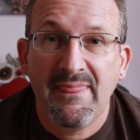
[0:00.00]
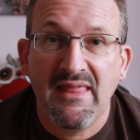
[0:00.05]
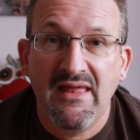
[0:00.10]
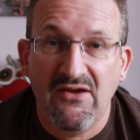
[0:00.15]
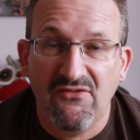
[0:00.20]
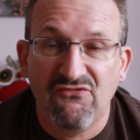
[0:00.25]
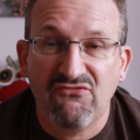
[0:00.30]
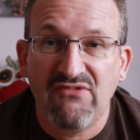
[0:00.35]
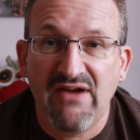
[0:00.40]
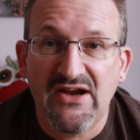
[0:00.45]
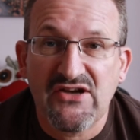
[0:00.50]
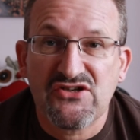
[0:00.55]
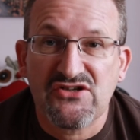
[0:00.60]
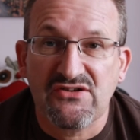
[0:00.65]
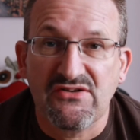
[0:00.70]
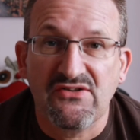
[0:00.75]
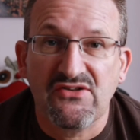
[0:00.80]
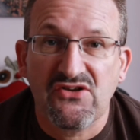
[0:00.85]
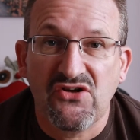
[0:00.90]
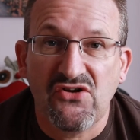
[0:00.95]
a fraction
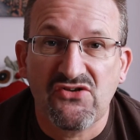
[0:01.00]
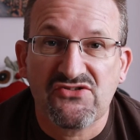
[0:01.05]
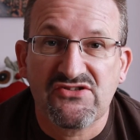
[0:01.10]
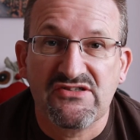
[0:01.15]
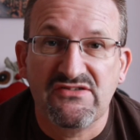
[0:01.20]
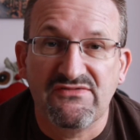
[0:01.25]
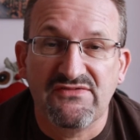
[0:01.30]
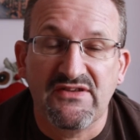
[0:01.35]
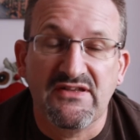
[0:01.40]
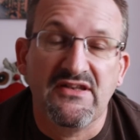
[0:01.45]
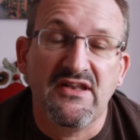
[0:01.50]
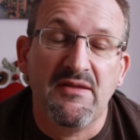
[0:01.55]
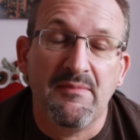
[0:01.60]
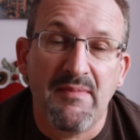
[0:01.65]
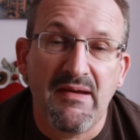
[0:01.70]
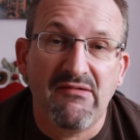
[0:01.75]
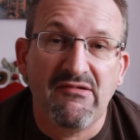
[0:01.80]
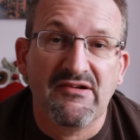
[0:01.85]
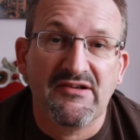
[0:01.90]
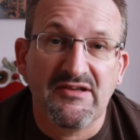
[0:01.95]
of the cost of an
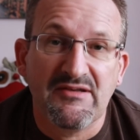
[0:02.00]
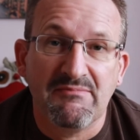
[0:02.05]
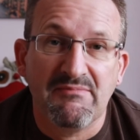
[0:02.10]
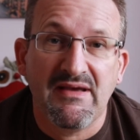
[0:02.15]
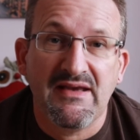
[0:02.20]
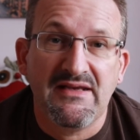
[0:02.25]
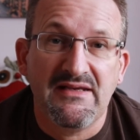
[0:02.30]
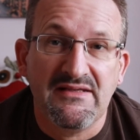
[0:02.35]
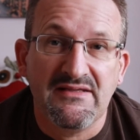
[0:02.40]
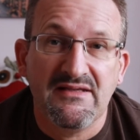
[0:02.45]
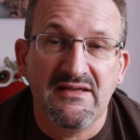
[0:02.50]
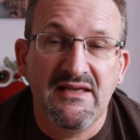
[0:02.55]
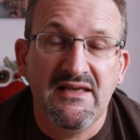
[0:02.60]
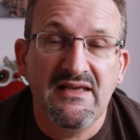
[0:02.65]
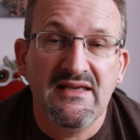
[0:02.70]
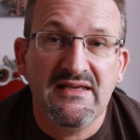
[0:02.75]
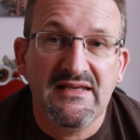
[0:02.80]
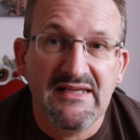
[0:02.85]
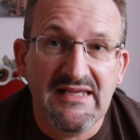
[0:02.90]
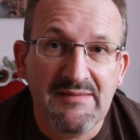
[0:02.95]
American-made
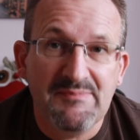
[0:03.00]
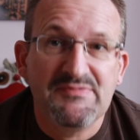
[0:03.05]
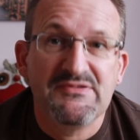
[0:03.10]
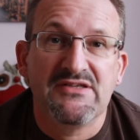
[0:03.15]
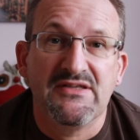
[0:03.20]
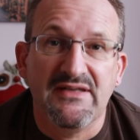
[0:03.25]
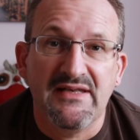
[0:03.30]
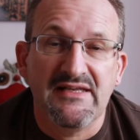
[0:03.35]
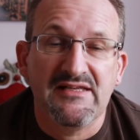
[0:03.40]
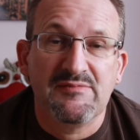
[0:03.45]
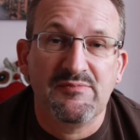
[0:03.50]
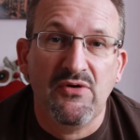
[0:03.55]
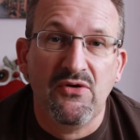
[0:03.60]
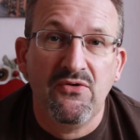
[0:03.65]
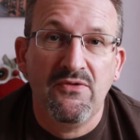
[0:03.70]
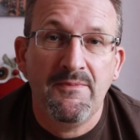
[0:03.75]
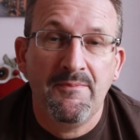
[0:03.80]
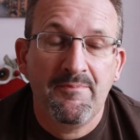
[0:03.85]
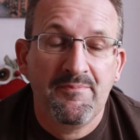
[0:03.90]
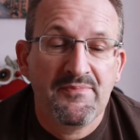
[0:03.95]
Gibson Les
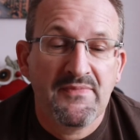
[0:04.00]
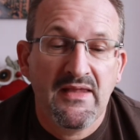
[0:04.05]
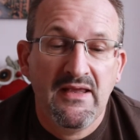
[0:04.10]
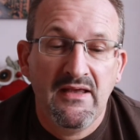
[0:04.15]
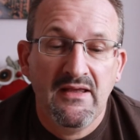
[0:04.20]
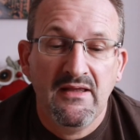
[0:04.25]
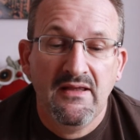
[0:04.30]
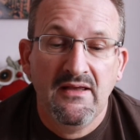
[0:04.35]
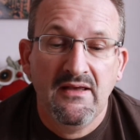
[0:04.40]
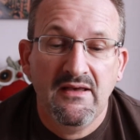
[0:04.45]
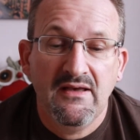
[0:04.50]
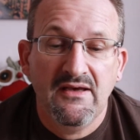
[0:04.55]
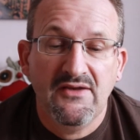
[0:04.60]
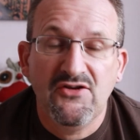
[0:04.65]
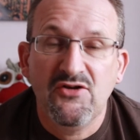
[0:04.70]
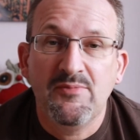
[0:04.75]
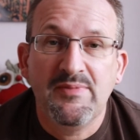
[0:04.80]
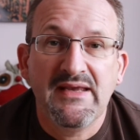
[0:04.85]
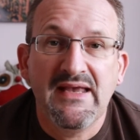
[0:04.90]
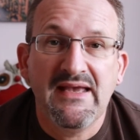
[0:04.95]
Paul, and
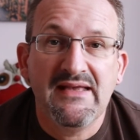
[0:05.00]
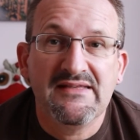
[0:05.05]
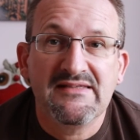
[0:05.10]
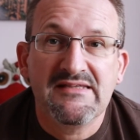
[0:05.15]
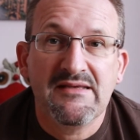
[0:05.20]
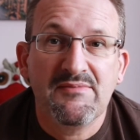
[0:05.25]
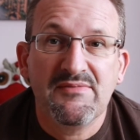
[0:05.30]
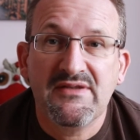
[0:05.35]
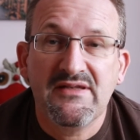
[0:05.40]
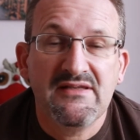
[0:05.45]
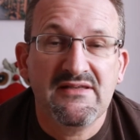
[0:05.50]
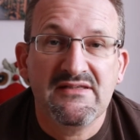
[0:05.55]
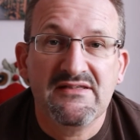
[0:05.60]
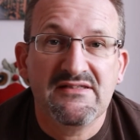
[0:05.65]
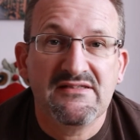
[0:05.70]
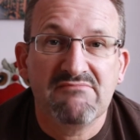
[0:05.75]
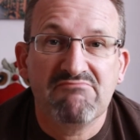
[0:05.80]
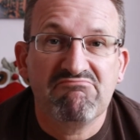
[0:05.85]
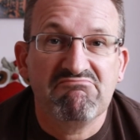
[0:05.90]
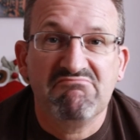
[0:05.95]
you'll be getting something that
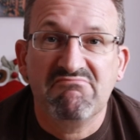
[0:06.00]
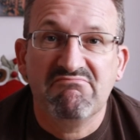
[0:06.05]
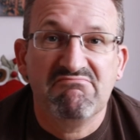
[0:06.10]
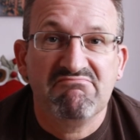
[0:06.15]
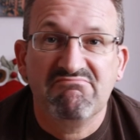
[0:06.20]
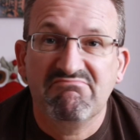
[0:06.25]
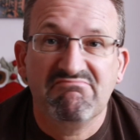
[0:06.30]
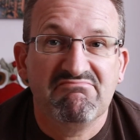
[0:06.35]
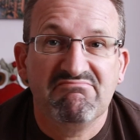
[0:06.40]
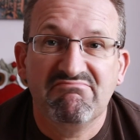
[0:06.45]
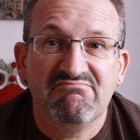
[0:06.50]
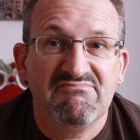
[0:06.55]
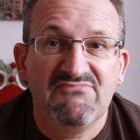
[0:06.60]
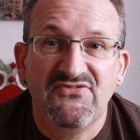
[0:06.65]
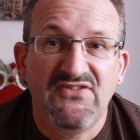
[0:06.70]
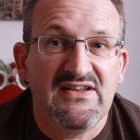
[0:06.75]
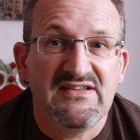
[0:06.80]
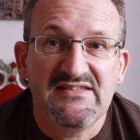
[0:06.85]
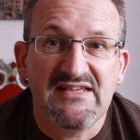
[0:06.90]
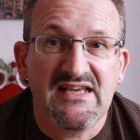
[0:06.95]
is
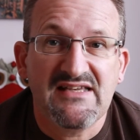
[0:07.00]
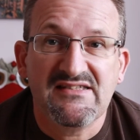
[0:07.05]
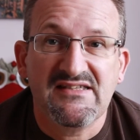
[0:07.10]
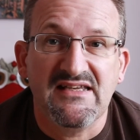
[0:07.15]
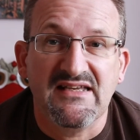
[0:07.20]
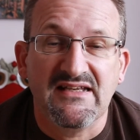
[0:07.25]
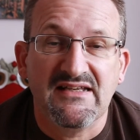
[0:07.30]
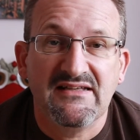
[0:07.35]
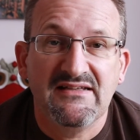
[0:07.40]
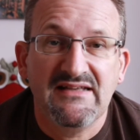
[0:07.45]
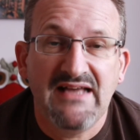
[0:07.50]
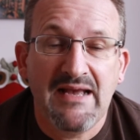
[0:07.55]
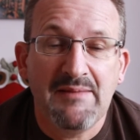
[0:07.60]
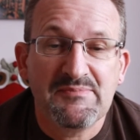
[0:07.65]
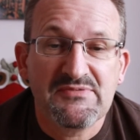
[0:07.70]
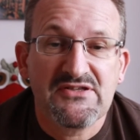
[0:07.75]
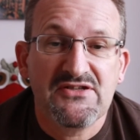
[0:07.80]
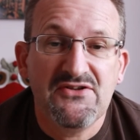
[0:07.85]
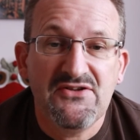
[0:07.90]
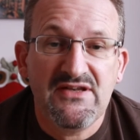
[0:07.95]
fantastic,
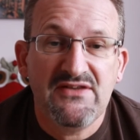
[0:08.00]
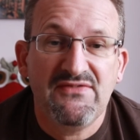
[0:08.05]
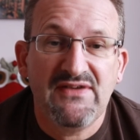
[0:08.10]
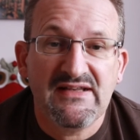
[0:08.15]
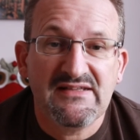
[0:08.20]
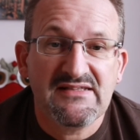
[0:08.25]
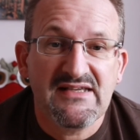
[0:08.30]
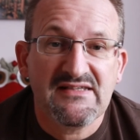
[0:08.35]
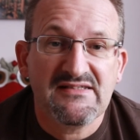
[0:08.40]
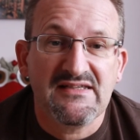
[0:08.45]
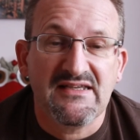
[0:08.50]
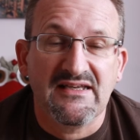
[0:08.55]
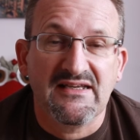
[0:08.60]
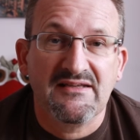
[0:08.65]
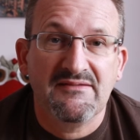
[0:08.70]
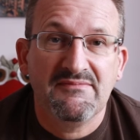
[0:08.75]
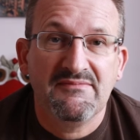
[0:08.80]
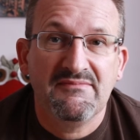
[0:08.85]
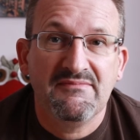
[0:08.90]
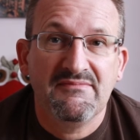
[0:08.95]
absolutely fantastic.
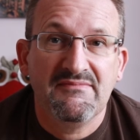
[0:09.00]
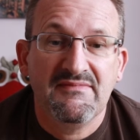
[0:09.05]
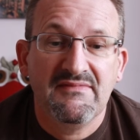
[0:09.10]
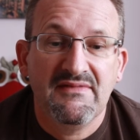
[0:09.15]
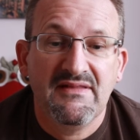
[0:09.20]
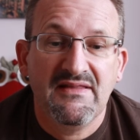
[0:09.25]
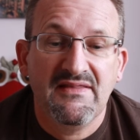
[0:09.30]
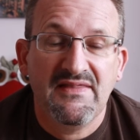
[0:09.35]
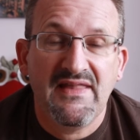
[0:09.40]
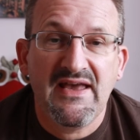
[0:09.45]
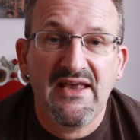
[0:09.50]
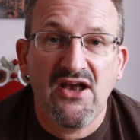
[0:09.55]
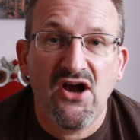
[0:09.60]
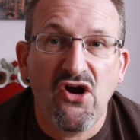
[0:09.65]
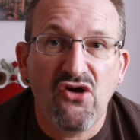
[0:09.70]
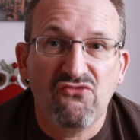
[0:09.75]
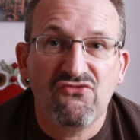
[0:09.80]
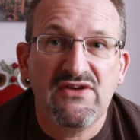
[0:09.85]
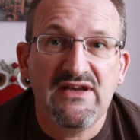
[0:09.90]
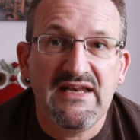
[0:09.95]
They
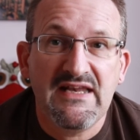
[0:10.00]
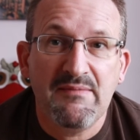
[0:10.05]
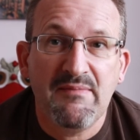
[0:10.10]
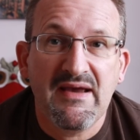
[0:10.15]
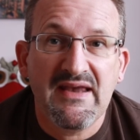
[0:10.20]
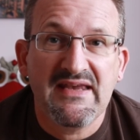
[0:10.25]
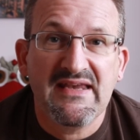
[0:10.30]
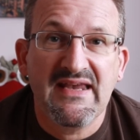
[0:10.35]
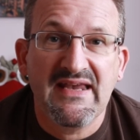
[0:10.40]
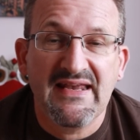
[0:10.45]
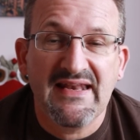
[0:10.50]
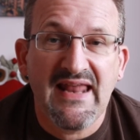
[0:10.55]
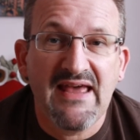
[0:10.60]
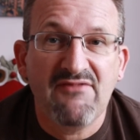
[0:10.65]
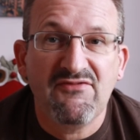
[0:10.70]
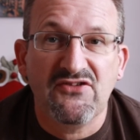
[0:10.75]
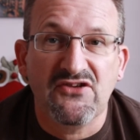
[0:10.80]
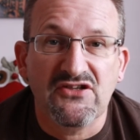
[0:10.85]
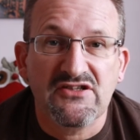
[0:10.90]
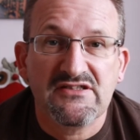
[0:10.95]
are really making an
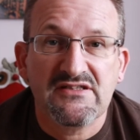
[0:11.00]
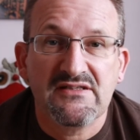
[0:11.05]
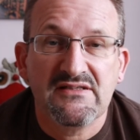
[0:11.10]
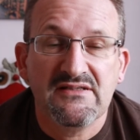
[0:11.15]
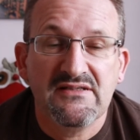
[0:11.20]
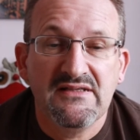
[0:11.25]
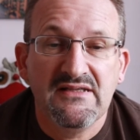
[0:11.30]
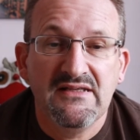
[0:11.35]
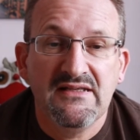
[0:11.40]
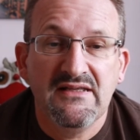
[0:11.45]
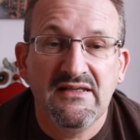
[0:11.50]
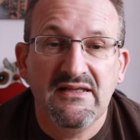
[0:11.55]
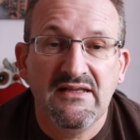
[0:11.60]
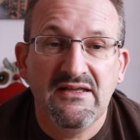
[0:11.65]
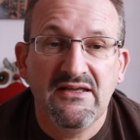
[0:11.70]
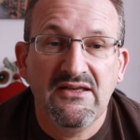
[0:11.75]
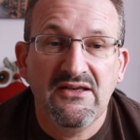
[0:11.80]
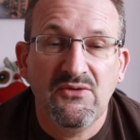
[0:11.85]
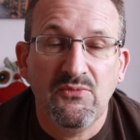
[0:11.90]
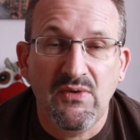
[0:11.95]
effort
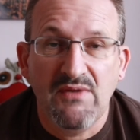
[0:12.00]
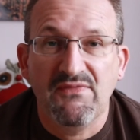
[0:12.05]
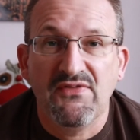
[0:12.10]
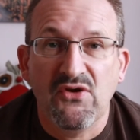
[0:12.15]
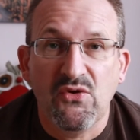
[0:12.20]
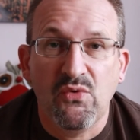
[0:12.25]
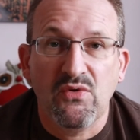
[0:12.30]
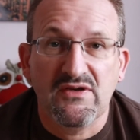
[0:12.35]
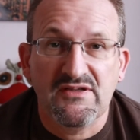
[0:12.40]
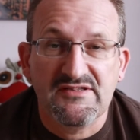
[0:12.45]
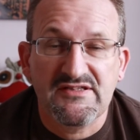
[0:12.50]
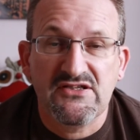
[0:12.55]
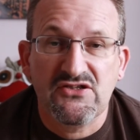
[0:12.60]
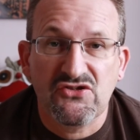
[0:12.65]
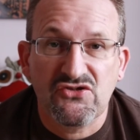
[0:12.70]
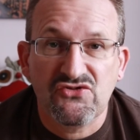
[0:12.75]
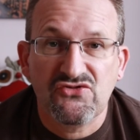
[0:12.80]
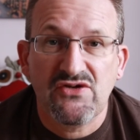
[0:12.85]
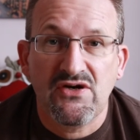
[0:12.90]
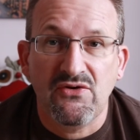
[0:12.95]
with the quality
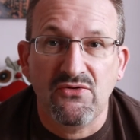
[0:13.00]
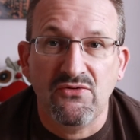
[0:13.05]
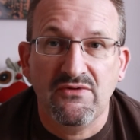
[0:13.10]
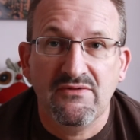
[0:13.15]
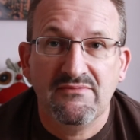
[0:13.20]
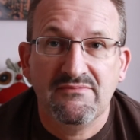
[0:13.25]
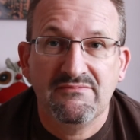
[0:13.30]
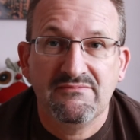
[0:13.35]
control,